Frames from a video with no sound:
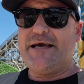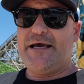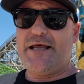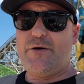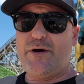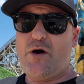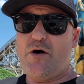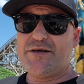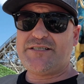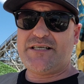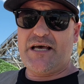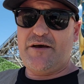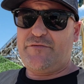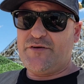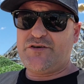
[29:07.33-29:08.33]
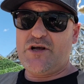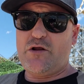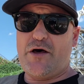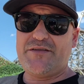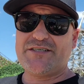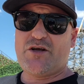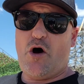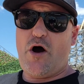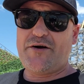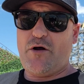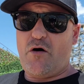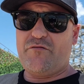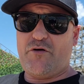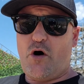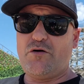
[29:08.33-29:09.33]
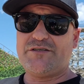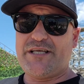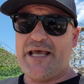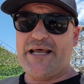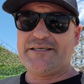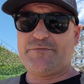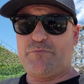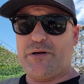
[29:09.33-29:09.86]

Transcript: Anyway guys, uh, if you do like this kind of content,